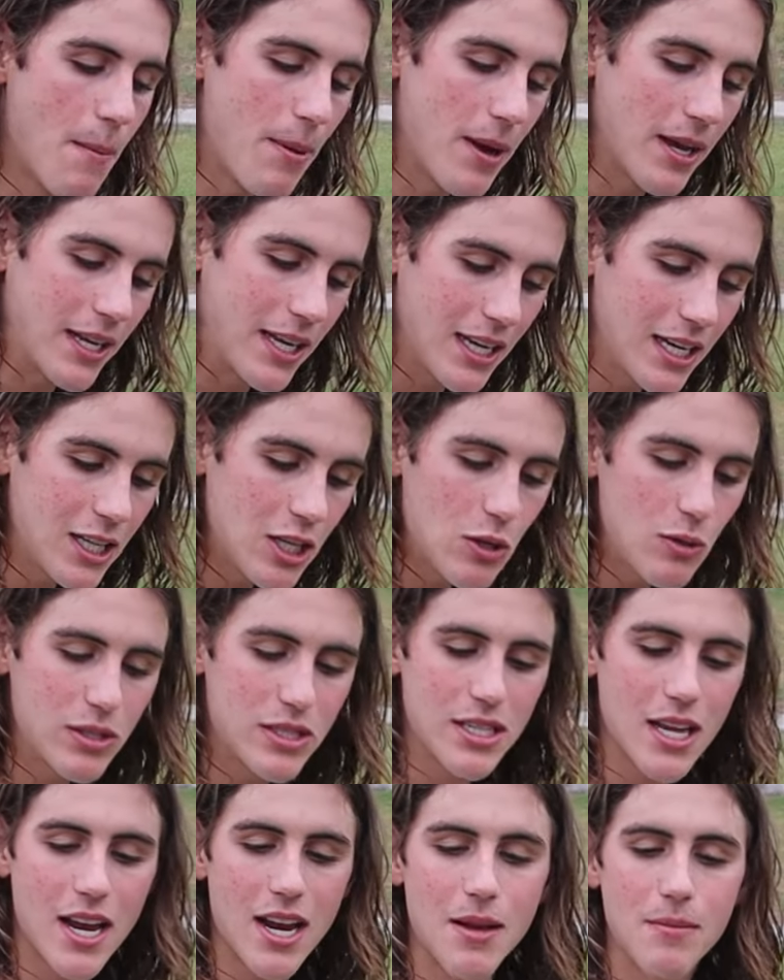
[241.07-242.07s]
But get a
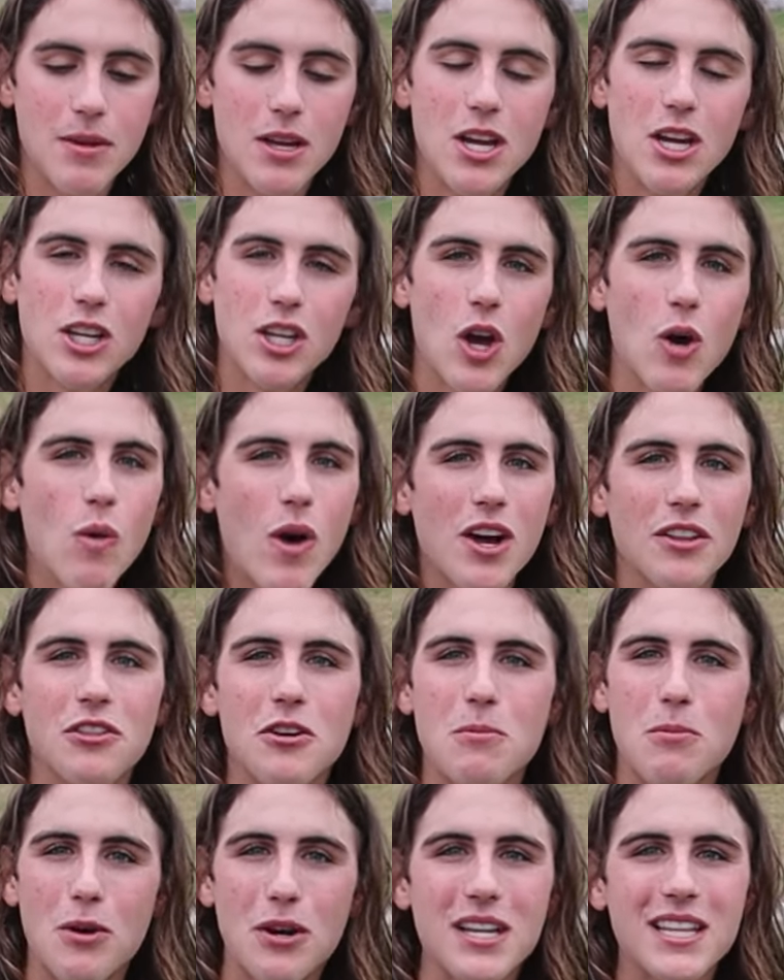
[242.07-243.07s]
used setup, go out
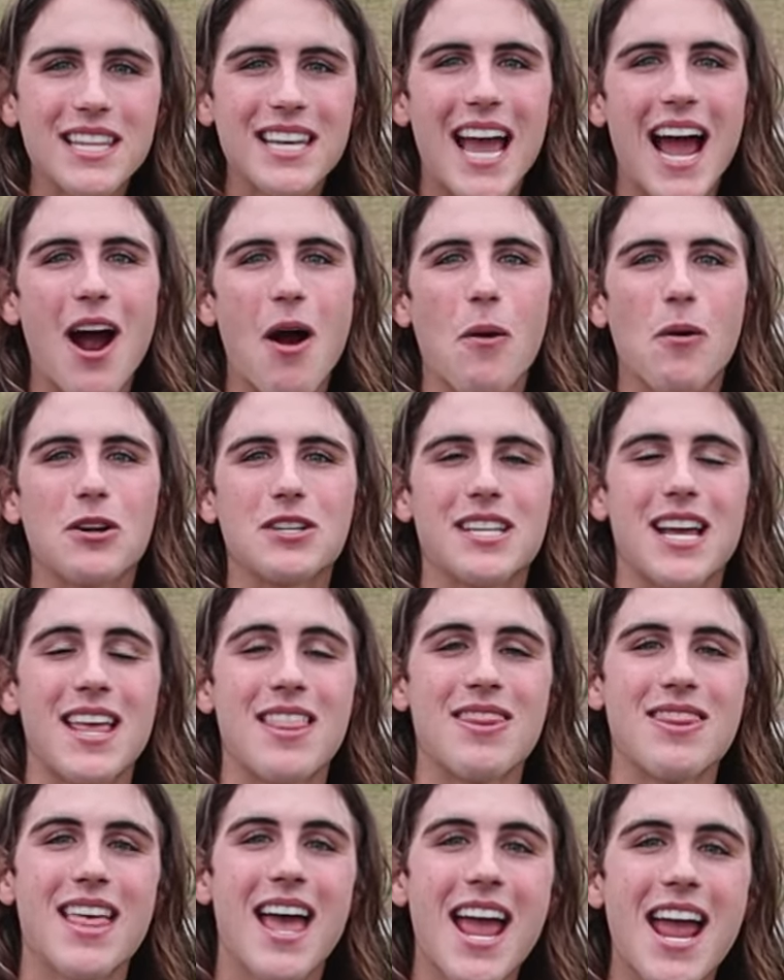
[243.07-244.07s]
there, put in the hours,
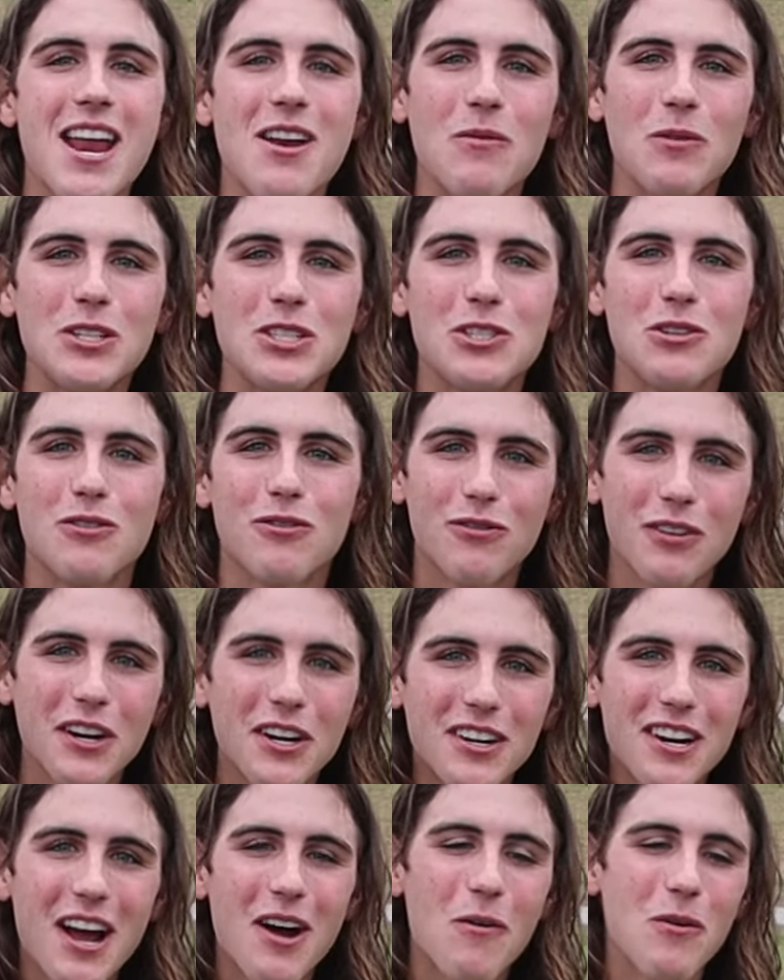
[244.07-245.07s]
and then once you
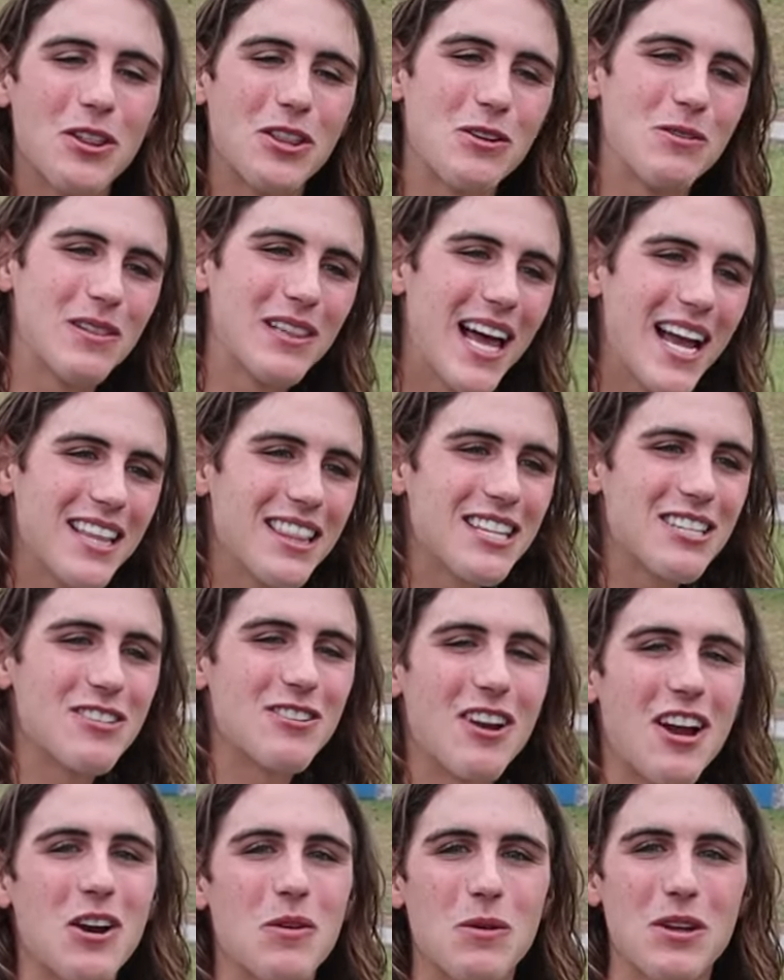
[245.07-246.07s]
figured out whether you like this
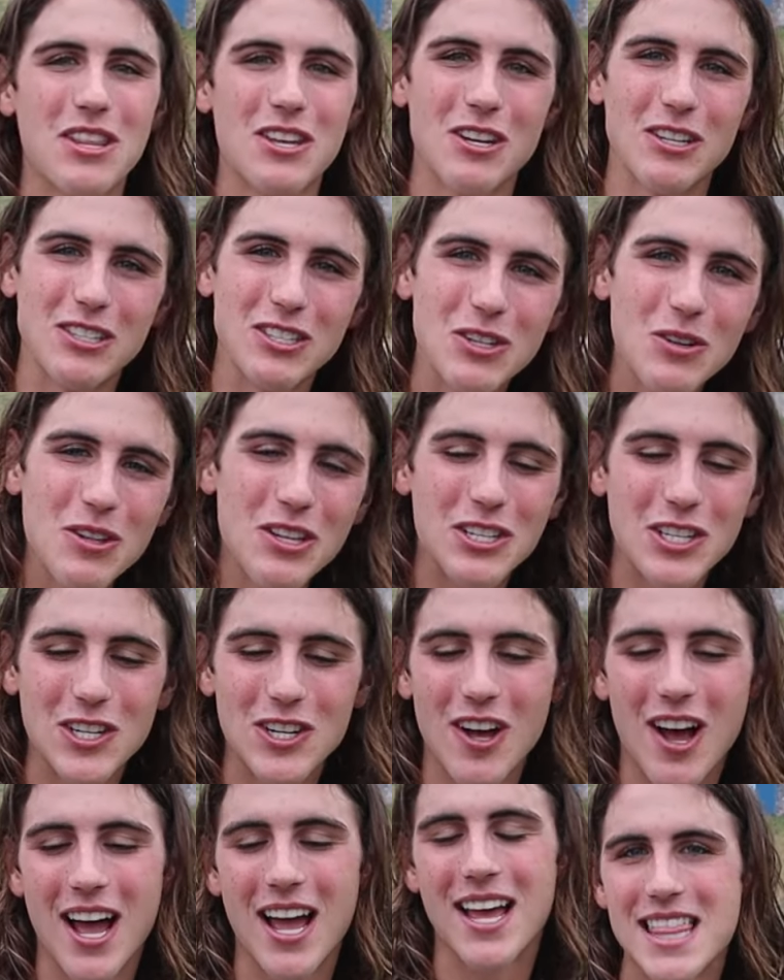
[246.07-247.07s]
or not, or whether you can do this or
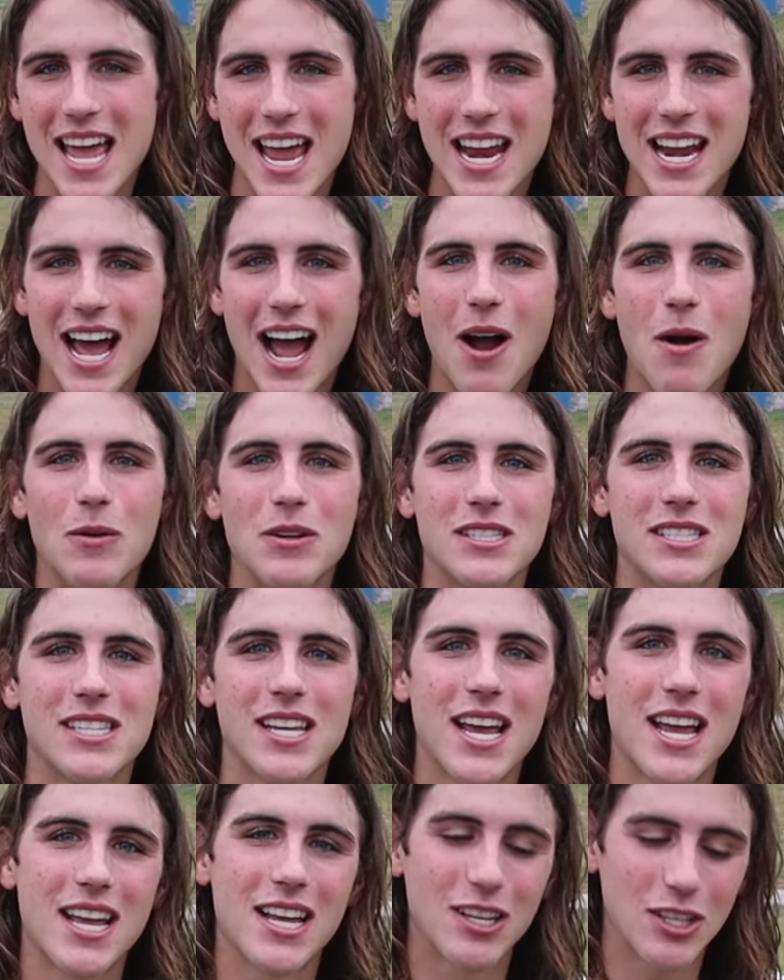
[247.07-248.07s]
not, then I would
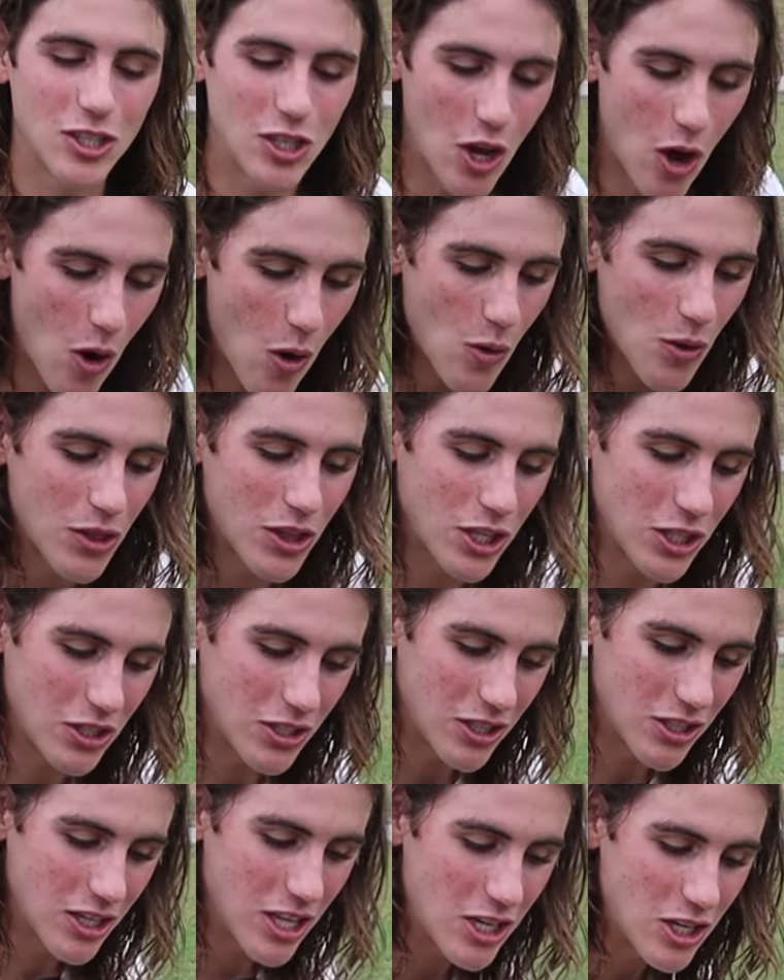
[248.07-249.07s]
say go
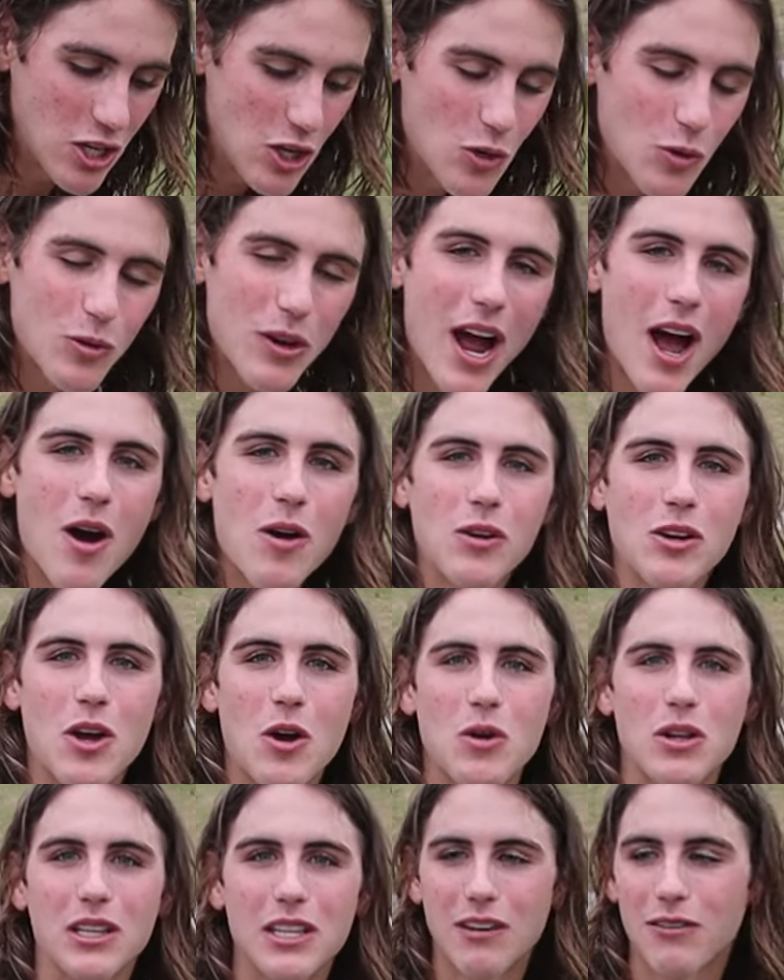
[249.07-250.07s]
the new route,
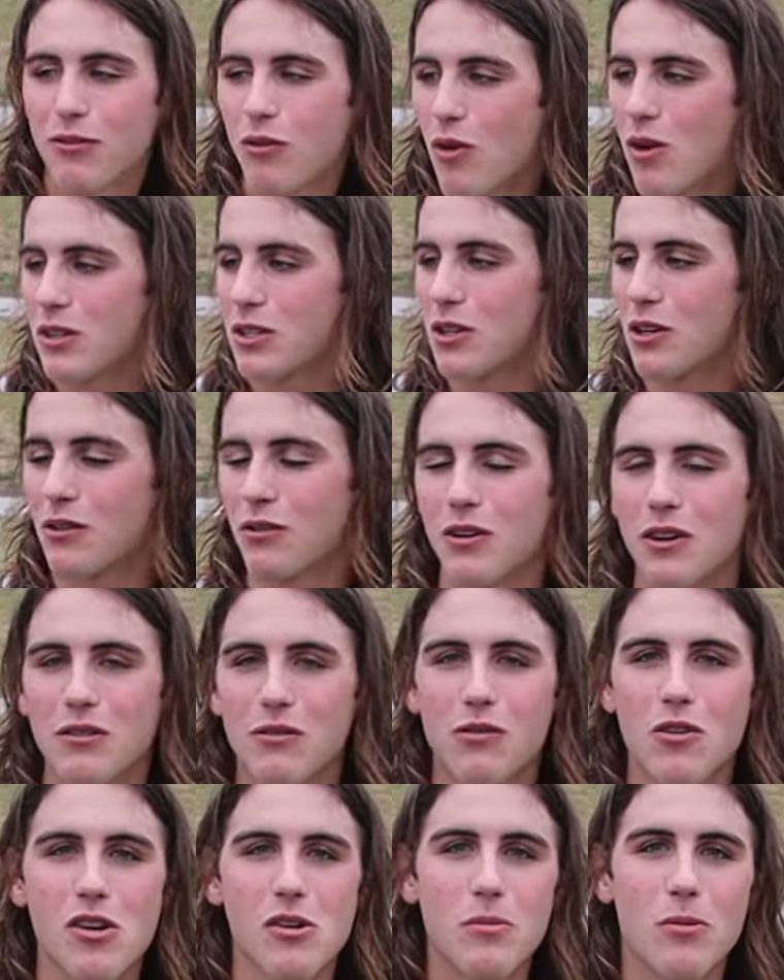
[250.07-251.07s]
go to Lift foils, go to
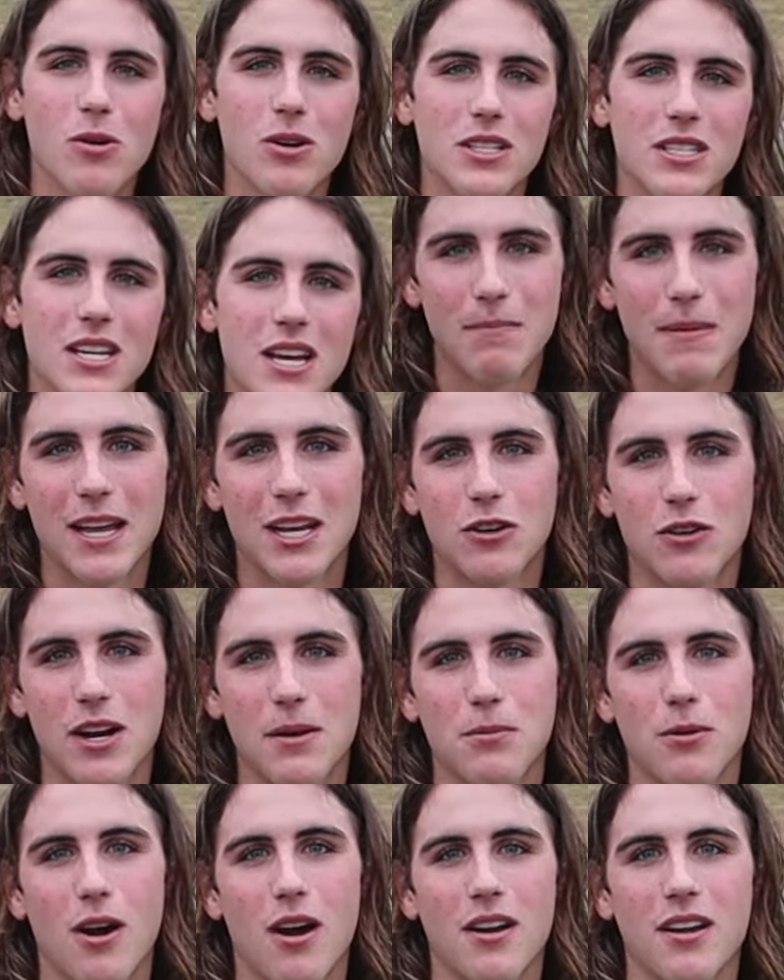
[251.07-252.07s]
Freedom foil boards, make
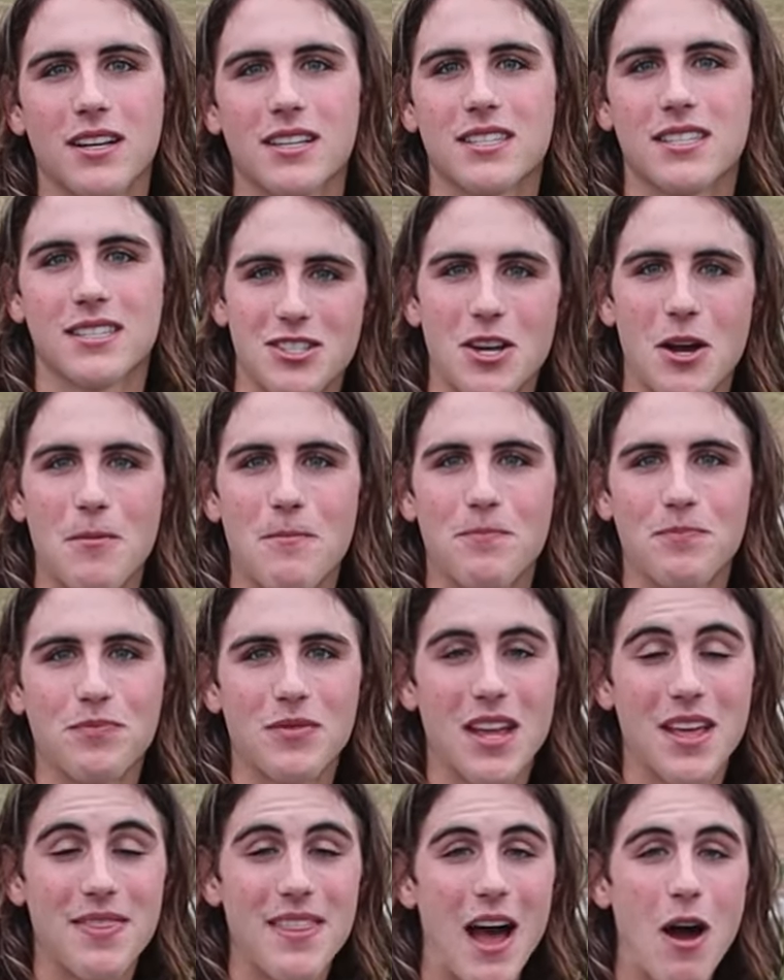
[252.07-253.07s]
great products. So
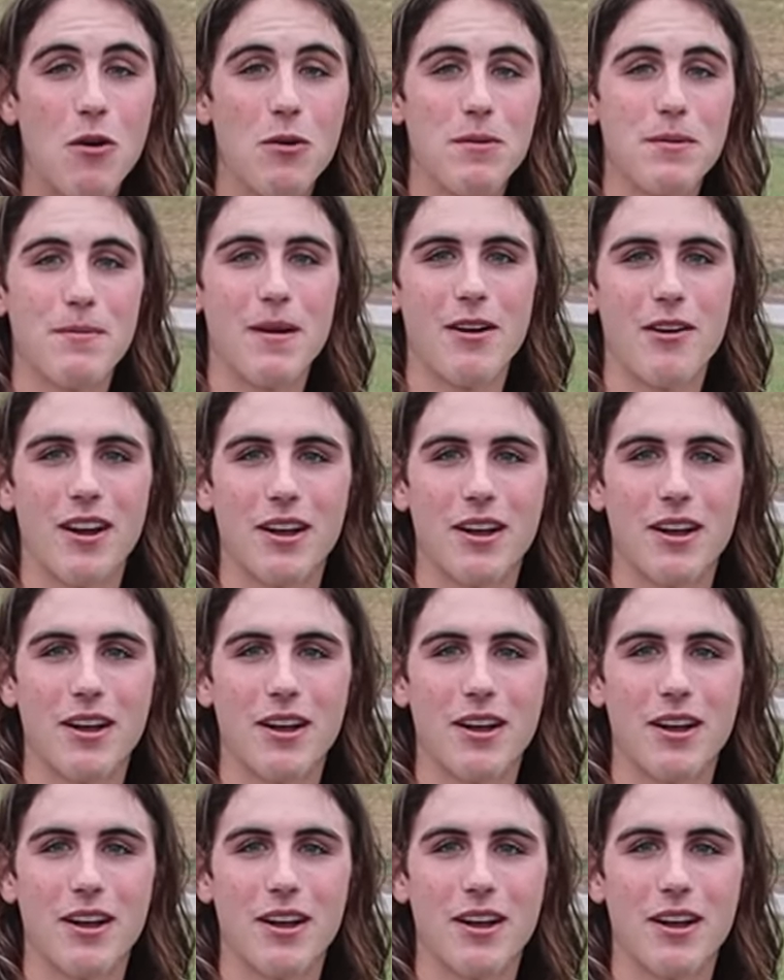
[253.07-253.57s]
that would be my